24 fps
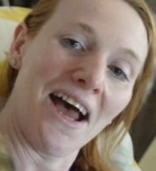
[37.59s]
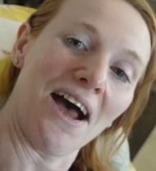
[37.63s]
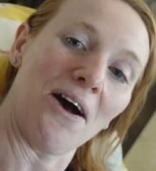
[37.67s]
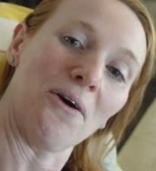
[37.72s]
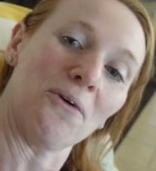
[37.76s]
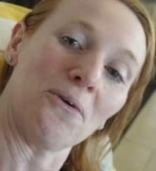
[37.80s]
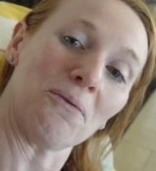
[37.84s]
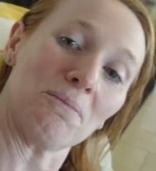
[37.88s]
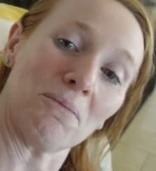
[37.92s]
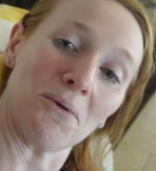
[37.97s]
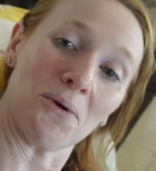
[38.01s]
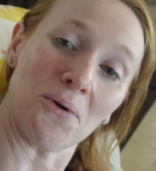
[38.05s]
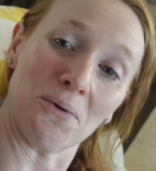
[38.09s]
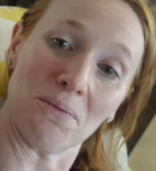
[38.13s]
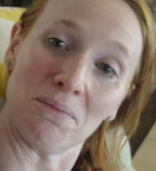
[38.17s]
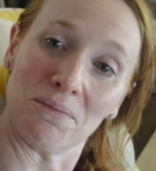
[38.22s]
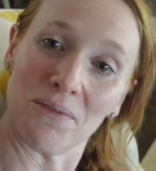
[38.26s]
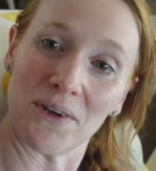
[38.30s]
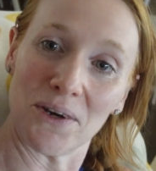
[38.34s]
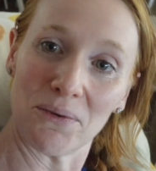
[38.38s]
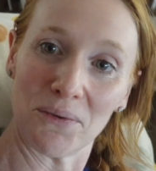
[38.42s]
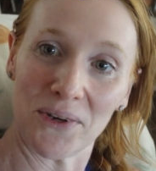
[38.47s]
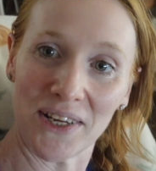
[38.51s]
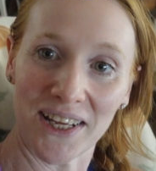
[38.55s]
Oh,
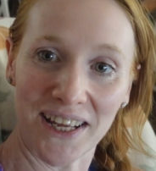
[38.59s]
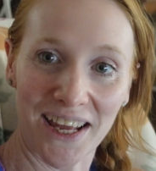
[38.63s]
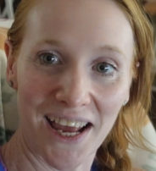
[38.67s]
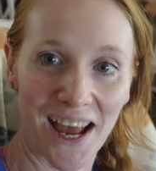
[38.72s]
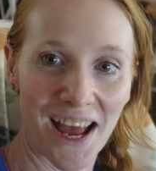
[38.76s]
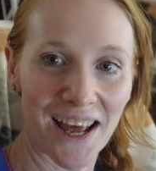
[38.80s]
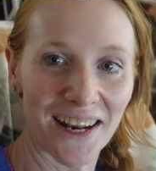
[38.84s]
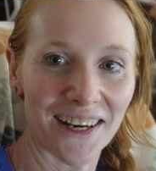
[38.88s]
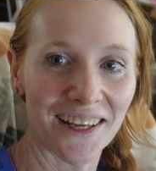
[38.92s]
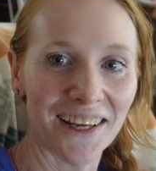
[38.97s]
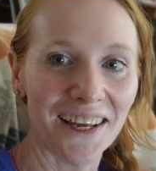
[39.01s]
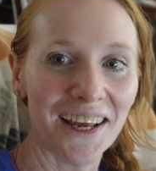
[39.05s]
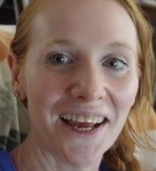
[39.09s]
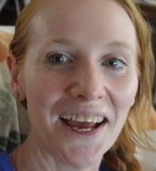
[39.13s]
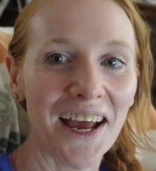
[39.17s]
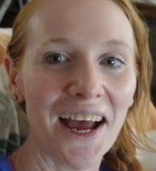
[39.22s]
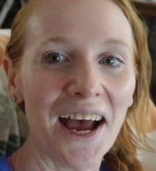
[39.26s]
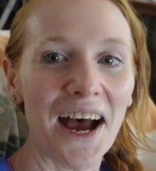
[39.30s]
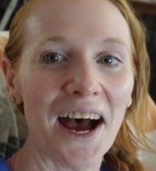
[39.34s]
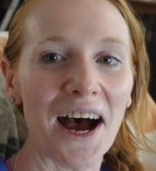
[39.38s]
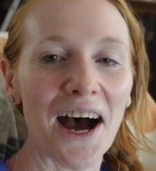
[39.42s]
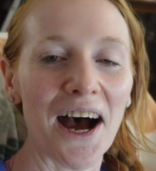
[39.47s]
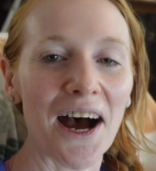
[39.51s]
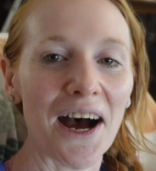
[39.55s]
there went a cat.
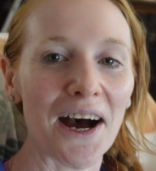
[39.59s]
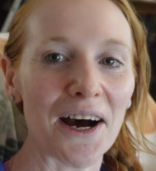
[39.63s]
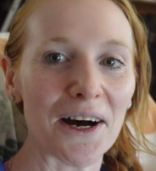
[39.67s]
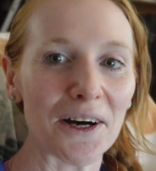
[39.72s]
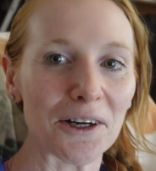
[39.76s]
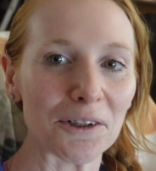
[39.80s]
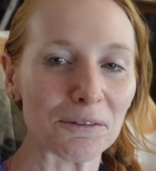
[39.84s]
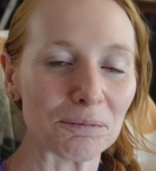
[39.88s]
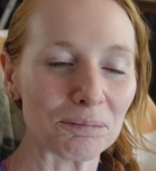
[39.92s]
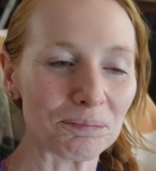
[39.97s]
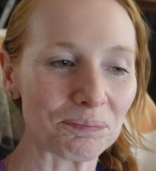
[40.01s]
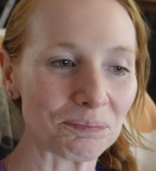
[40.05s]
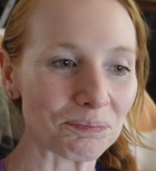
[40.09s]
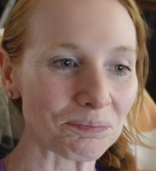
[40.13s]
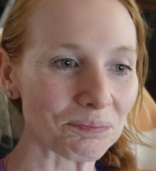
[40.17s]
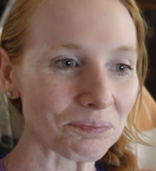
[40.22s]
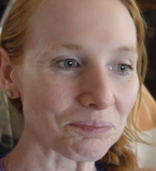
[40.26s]
I